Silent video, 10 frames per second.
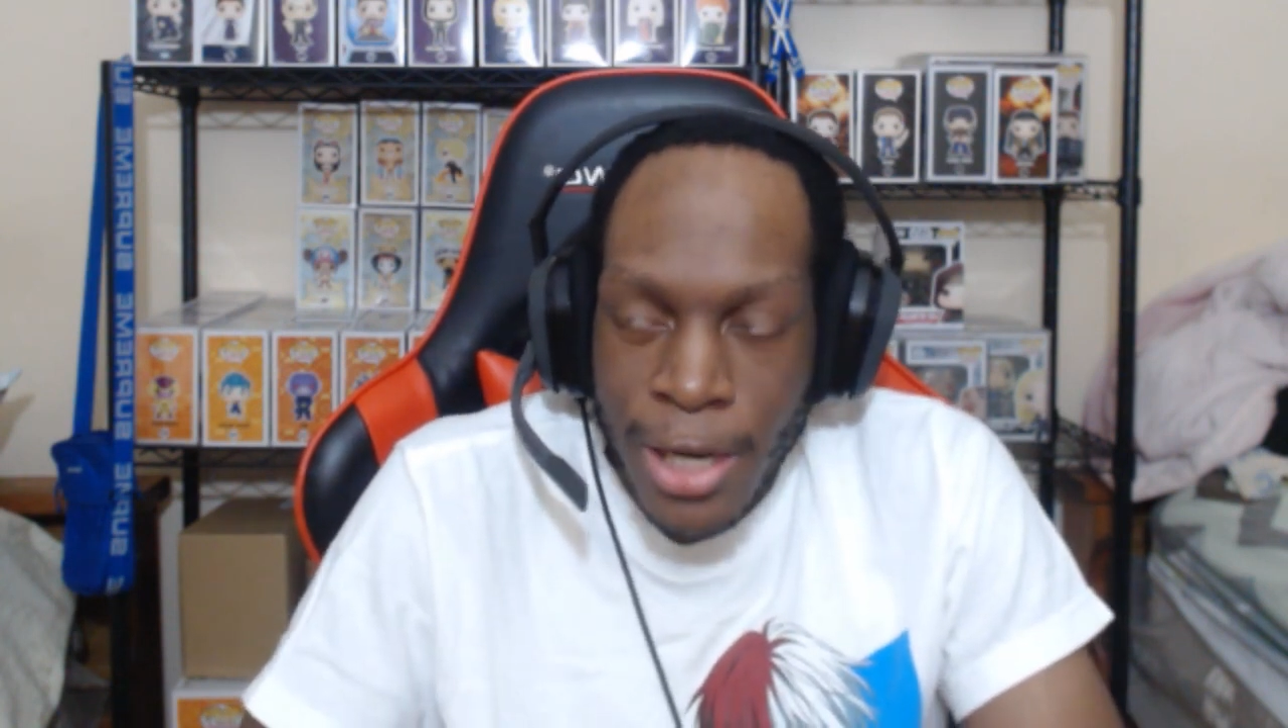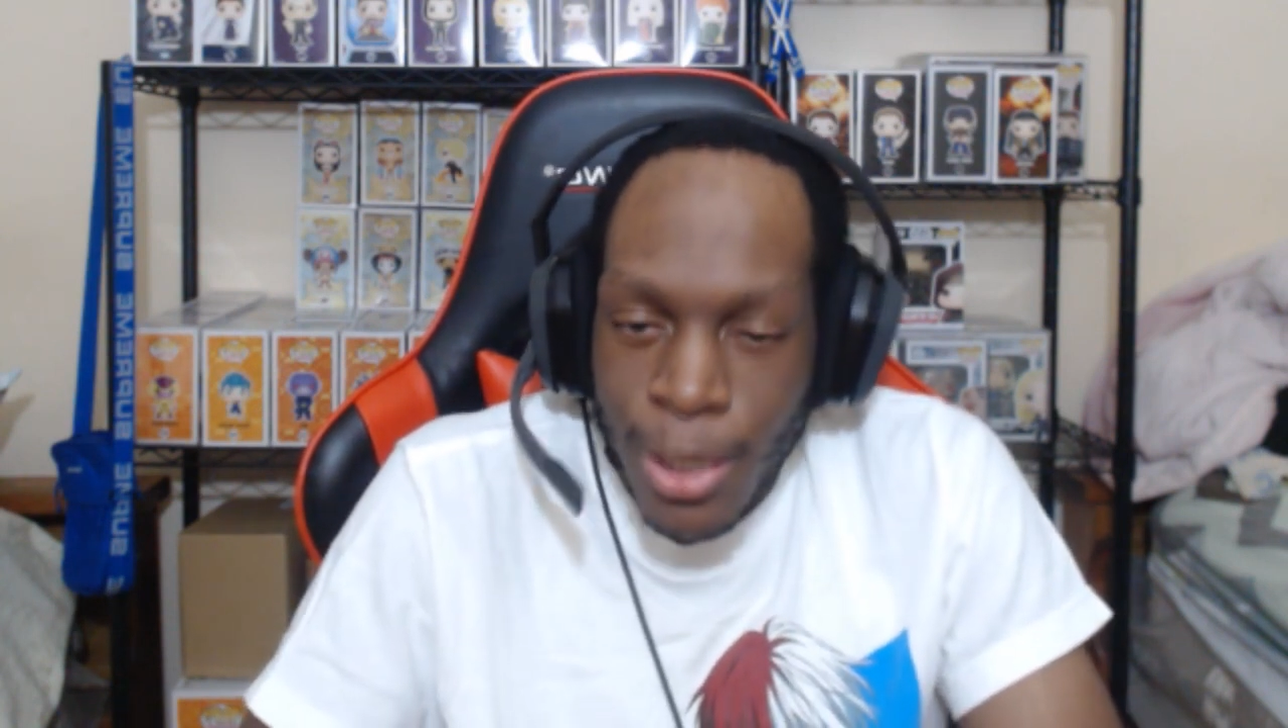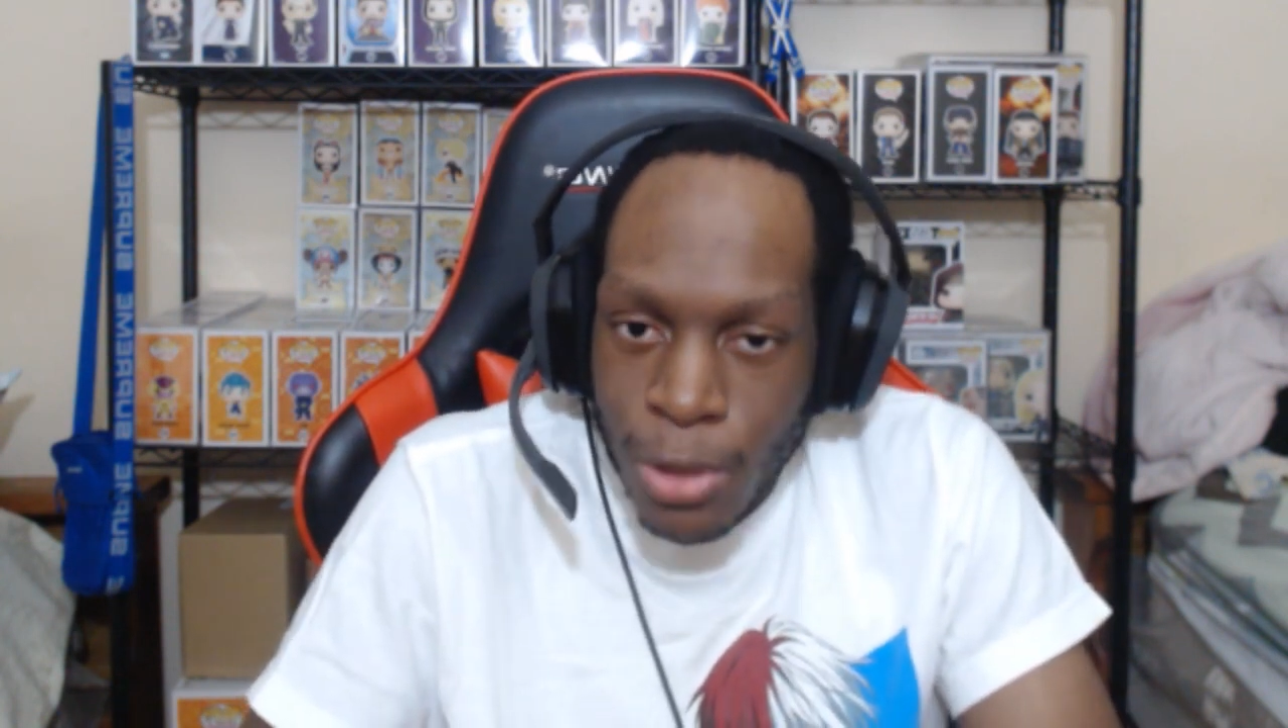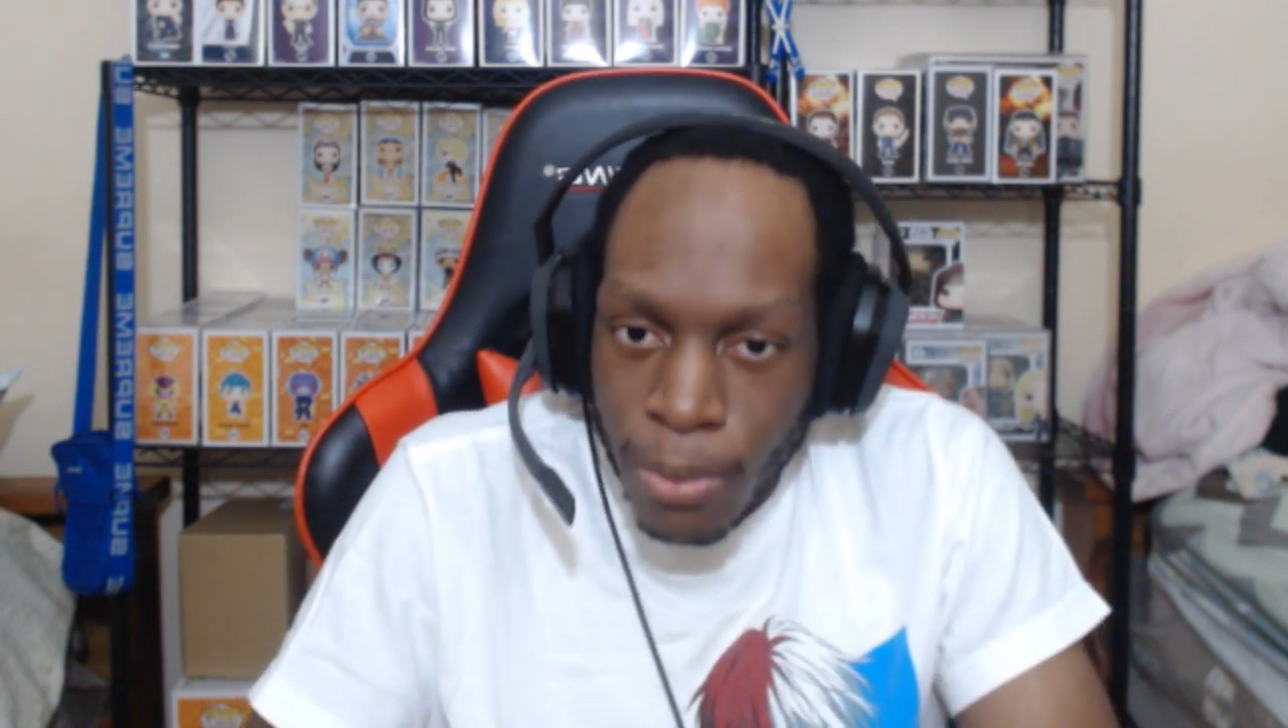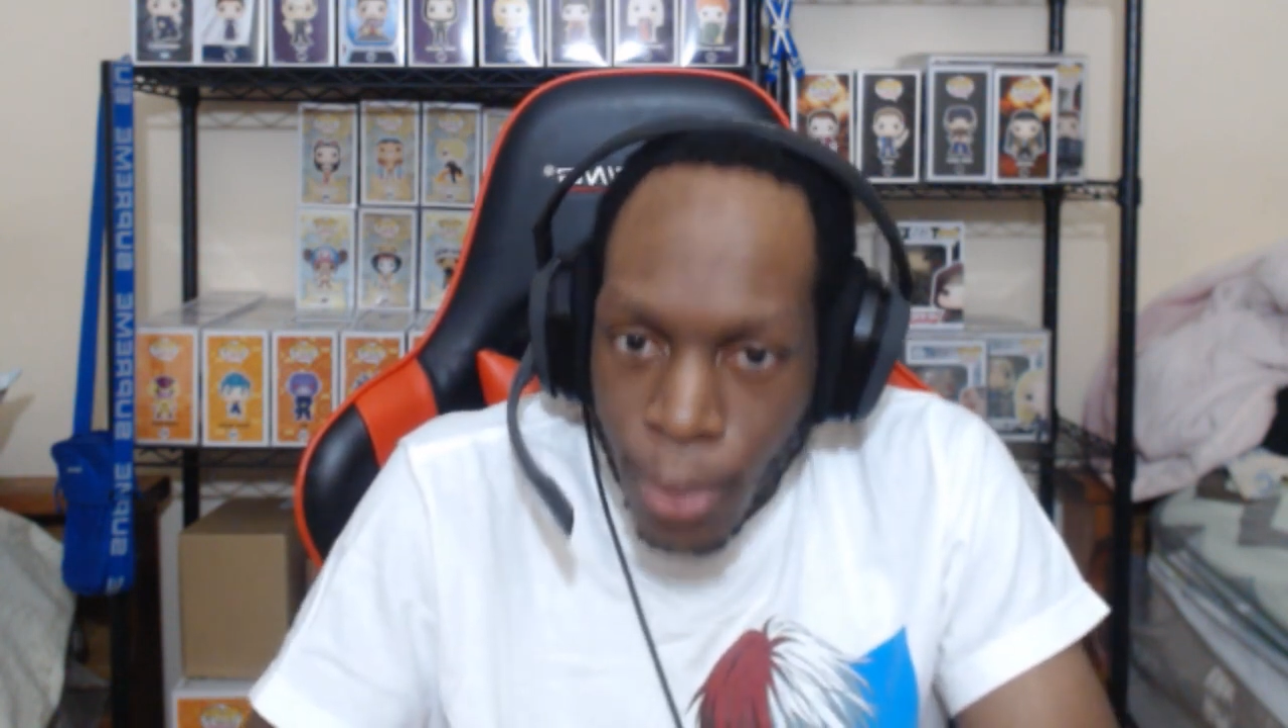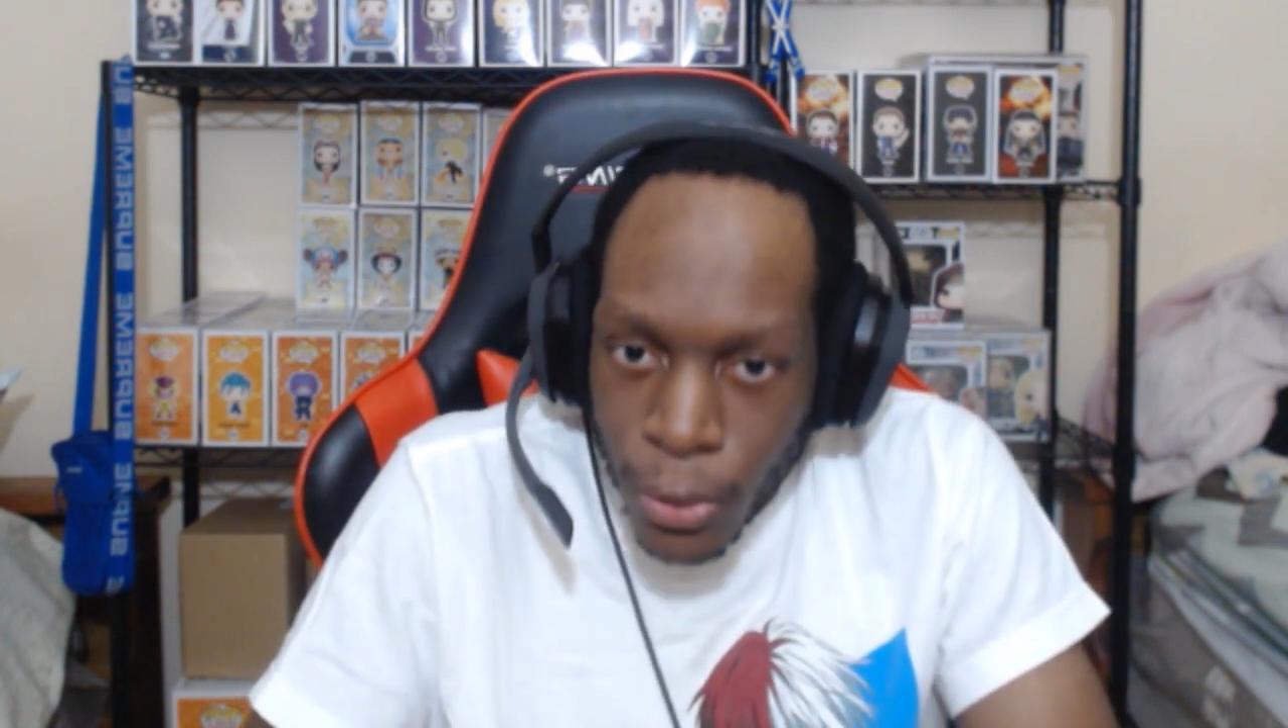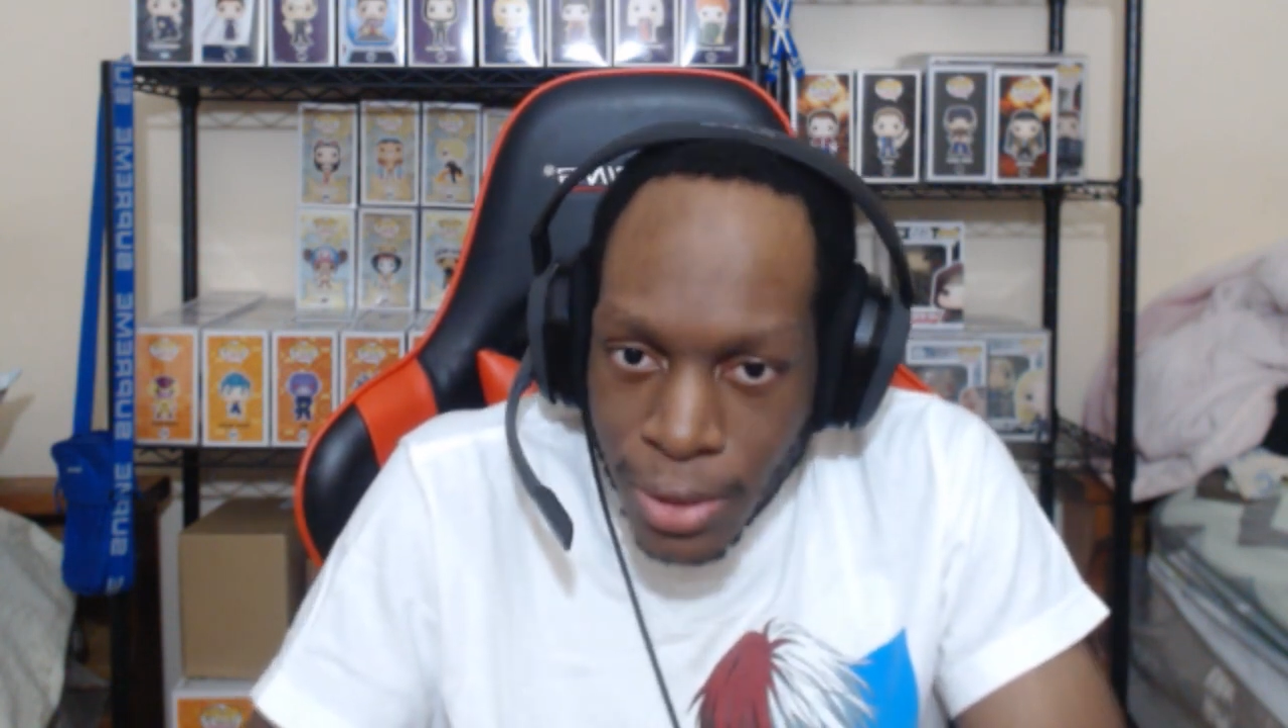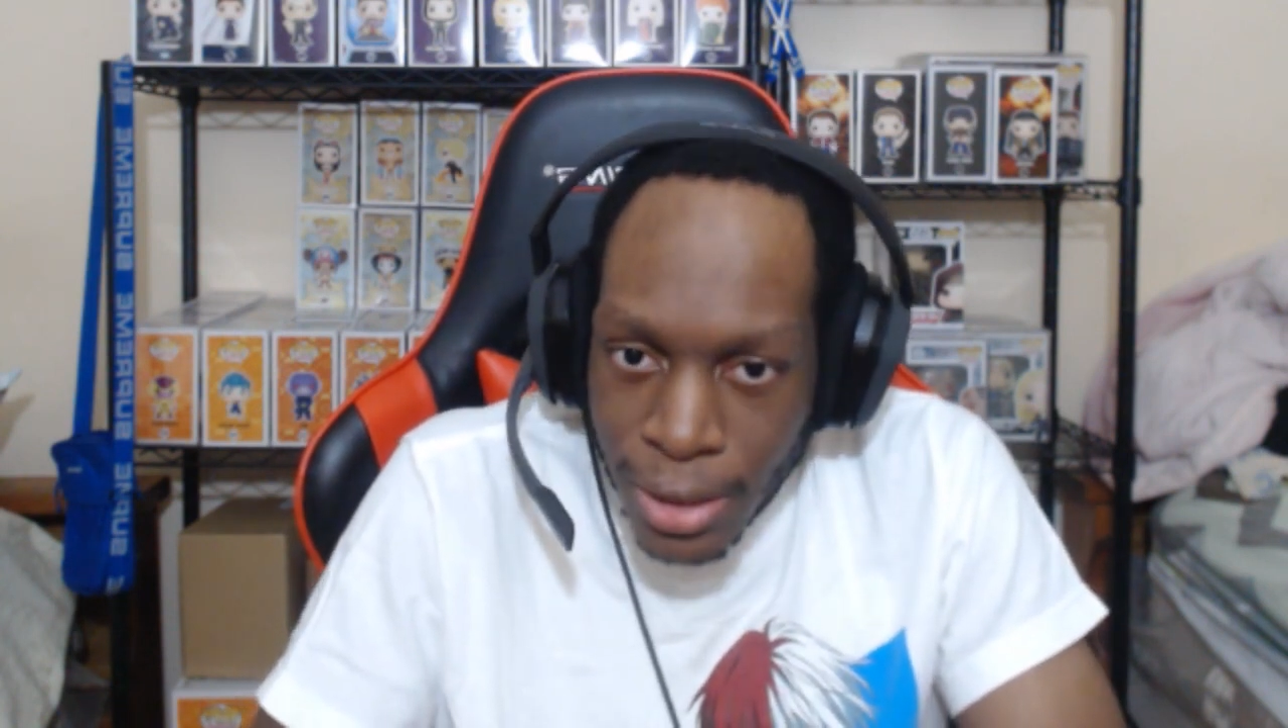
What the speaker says: he was supposed